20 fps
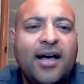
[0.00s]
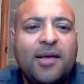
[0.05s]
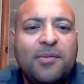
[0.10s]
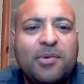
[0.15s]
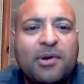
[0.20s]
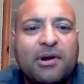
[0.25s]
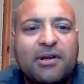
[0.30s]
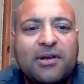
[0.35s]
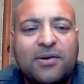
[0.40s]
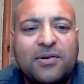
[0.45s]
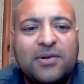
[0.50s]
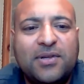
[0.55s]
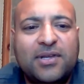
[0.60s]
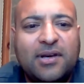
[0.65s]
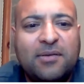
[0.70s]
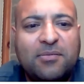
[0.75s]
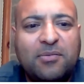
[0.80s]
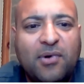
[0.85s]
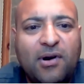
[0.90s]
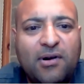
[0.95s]
Hi, Perry
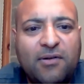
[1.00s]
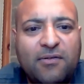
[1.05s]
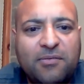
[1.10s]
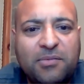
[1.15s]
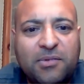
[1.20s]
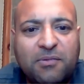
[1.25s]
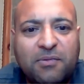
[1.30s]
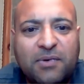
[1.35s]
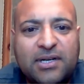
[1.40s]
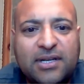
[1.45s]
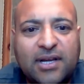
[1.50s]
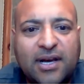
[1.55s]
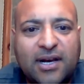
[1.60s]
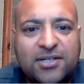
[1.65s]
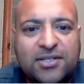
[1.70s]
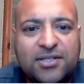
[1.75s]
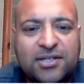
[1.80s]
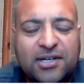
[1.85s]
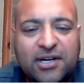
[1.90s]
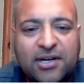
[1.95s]
Hothi. Apart from the
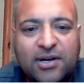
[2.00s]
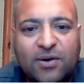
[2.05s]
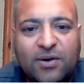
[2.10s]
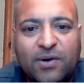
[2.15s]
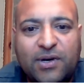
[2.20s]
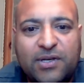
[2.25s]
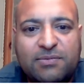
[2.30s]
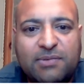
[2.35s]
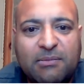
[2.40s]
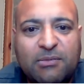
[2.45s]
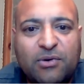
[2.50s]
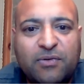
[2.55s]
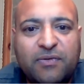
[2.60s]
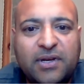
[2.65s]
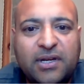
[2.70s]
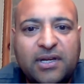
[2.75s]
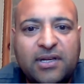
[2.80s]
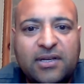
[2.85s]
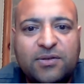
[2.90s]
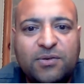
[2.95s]
reduction in noise by
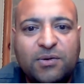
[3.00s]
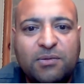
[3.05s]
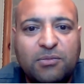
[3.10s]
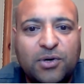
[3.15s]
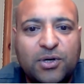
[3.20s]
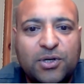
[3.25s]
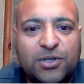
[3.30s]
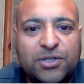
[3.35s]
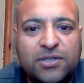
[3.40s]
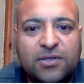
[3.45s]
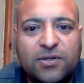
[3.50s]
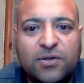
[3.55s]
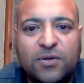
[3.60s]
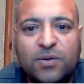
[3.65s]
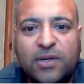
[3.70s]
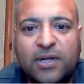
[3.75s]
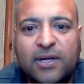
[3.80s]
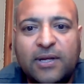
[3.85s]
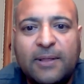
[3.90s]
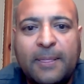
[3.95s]
moving to immersion
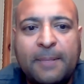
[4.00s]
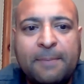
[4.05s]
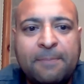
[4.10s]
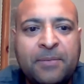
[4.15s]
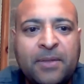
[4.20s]
cooling